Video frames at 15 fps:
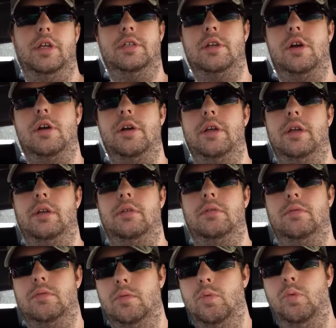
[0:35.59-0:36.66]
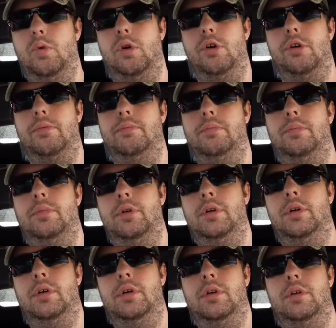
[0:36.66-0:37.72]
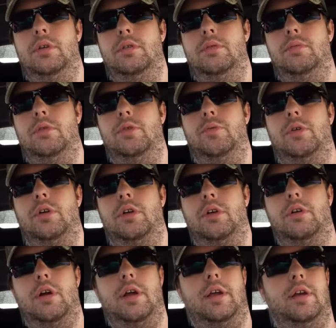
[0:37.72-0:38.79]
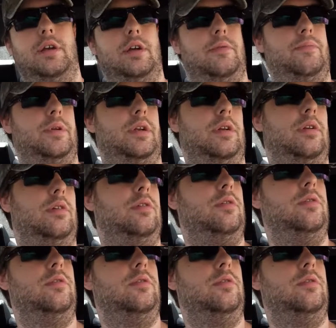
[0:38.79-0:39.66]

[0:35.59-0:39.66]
It's already warm, but we're going to crank it up and